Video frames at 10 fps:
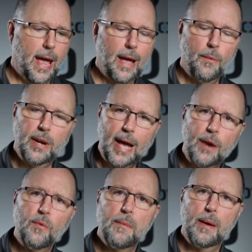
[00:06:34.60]
And we got to
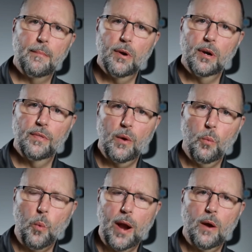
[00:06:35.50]
remember that
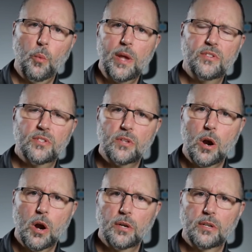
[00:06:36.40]
where we
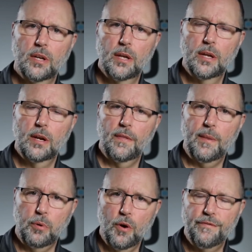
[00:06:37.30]
start the
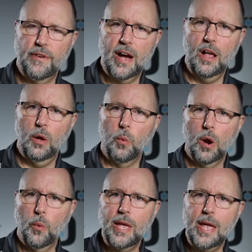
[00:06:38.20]
profile,
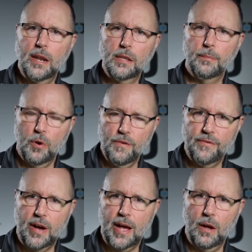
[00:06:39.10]
where we end the
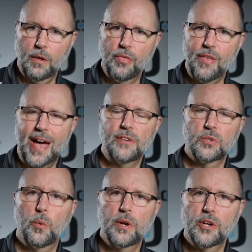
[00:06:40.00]
profile, that is
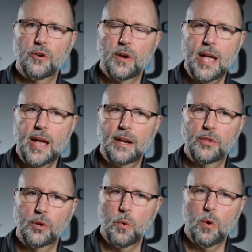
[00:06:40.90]
going to create
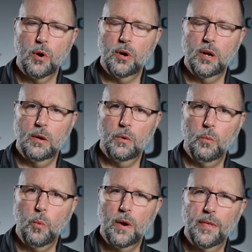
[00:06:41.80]
the corner
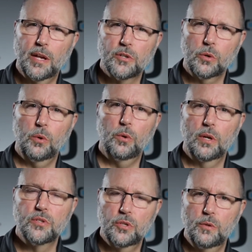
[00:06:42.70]
where the control
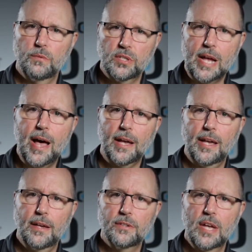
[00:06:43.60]
assumes stock
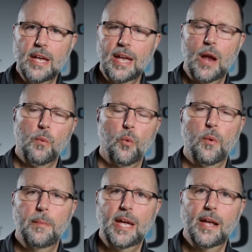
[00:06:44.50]
is and where we
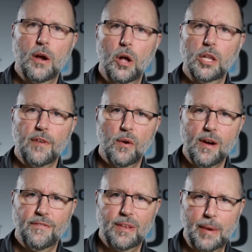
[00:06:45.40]
begin all of our
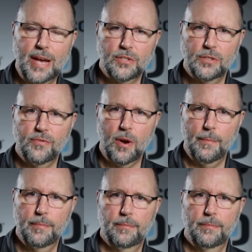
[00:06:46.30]
roughing passes from.